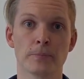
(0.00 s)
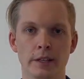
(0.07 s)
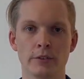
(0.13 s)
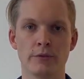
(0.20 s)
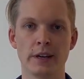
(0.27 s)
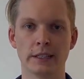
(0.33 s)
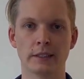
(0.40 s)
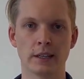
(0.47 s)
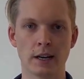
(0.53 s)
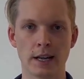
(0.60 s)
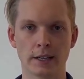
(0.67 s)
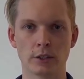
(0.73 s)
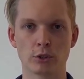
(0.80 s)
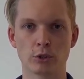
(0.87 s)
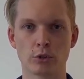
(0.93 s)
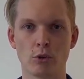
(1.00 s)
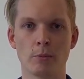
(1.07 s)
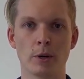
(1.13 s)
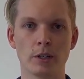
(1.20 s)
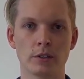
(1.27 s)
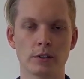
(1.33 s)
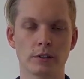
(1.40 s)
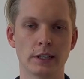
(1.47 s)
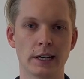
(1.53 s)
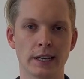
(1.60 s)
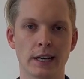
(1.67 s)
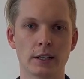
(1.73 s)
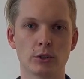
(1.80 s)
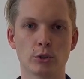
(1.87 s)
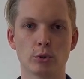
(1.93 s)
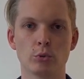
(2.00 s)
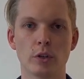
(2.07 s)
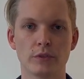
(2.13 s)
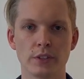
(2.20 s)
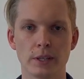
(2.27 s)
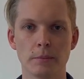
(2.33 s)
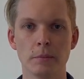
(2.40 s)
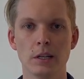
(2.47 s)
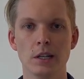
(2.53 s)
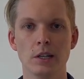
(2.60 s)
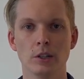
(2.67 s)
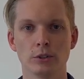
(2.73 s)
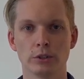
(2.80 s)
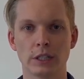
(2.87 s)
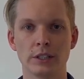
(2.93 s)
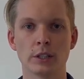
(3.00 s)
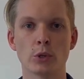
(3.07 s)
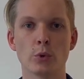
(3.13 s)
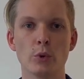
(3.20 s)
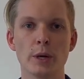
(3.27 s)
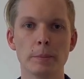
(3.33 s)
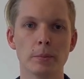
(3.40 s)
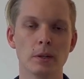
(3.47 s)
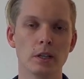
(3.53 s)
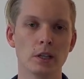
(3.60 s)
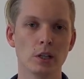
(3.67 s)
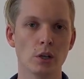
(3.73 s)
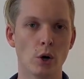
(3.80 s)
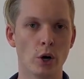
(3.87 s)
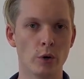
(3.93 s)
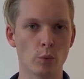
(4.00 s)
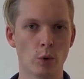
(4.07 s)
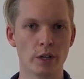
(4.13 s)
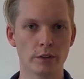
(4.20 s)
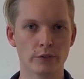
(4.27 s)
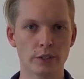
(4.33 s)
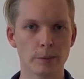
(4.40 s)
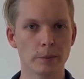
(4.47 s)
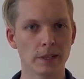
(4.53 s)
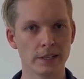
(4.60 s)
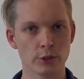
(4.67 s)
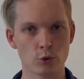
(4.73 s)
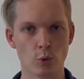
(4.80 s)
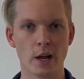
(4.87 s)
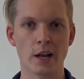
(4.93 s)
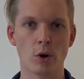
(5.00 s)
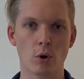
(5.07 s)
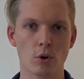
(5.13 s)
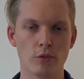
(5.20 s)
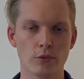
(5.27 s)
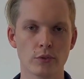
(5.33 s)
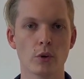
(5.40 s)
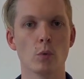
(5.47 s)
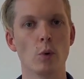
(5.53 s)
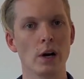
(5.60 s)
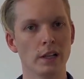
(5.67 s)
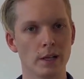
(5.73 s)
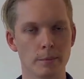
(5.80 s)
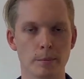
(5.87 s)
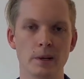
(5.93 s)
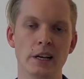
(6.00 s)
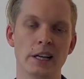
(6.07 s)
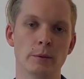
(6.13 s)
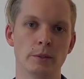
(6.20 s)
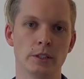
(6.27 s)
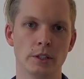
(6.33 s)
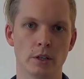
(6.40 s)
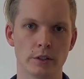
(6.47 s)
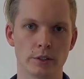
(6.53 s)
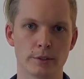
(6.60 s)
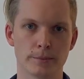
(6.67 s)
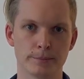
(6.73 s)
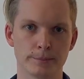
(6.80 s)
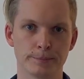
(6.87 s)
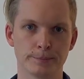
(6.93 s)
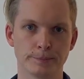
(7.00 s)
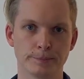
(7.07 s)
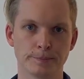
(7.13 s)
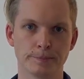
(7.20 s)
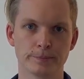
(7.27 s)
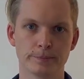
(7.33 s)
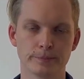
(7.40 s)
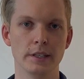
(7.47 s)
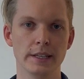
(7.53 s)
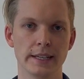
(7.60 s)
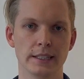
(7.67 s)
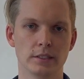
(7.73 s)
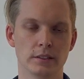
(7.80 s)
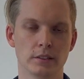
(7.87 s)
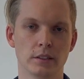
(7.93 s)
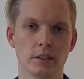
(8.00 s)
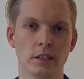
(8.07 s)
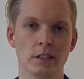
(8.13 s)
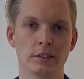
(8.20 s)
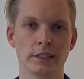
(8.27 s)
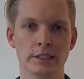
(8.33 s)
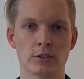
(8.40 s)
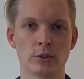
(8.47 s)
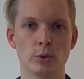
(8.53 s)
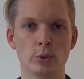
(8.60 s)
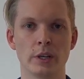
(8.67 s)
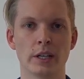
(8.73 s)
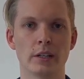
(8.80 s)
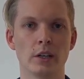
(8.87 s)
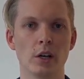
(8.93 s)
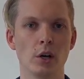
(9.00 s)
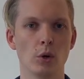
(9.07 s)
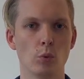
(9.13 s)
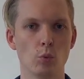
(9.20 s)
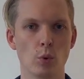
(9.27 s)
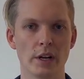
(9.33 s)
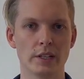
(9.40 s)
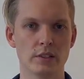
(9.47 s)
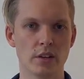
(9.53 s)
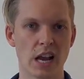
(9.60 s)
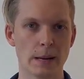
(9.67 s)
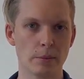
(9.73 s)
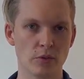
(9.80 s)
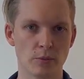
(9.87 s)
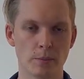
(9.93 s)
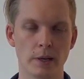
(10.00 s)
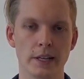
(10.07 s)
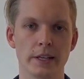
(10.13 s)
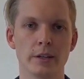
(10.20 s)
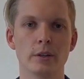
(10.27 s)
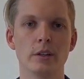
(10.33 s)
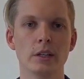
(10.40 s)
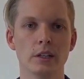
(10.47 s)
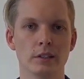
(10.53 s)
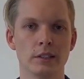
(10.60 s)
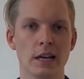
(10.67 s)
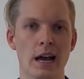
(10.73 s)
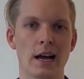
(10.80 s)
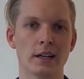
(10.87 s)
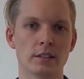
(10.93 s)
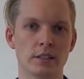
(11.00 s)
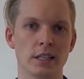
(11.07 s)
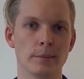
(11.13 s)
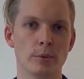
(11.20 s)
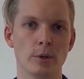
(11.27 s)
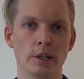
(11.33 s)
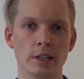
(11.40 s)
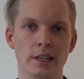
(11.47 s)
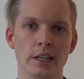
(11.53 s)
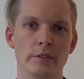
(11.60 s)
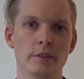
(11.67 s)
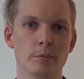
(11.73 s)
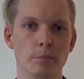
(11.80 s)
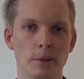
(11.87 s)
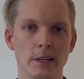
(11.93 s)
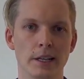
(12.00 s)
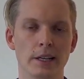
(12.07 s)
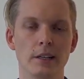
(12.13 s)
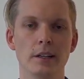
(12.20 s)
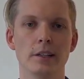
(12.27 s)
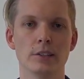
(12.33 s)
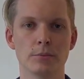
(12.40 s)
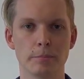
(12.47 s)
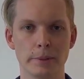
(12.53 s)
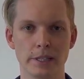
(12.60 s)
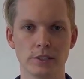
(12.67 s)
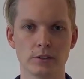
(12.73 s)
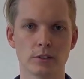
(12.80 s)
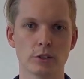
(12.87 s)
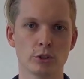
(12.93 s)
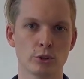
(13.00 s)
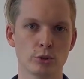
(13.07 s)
In fact, I like it so much that I got two of them so that the grip on one of them can dry off while I'm playing with the other. Next, let's look at what type of player the Arcsaber 11 Play is best